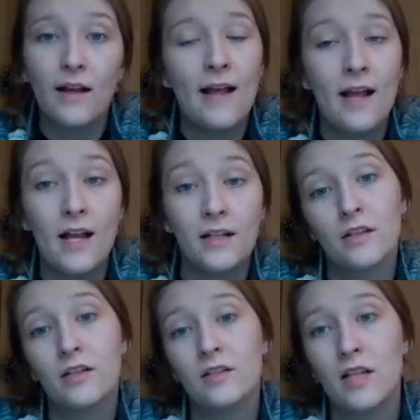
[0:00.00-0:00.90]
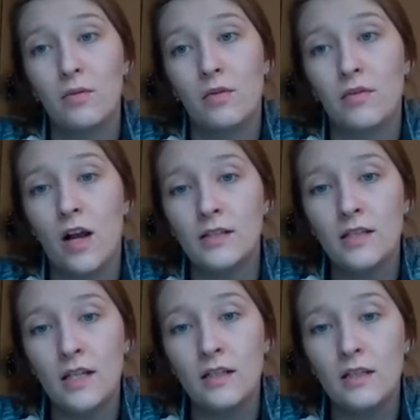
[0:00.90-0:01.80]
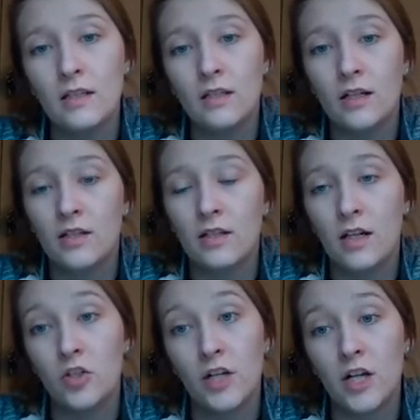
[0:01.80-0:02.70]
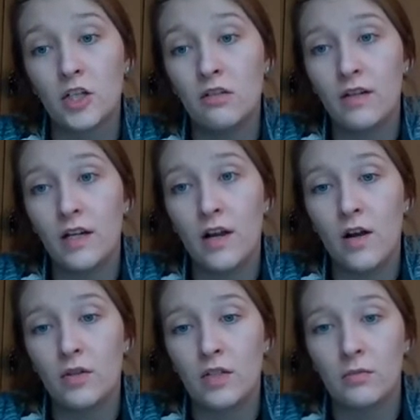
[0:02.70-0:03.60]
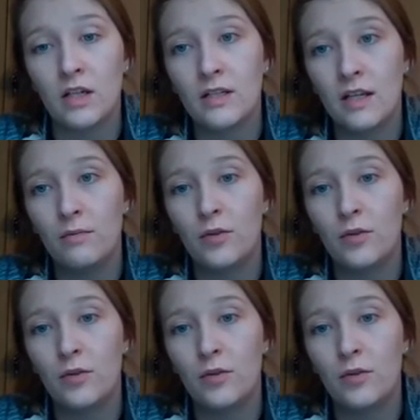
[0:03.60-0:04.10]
And there's a table of contents, there's an introduction video, which I'm going to skip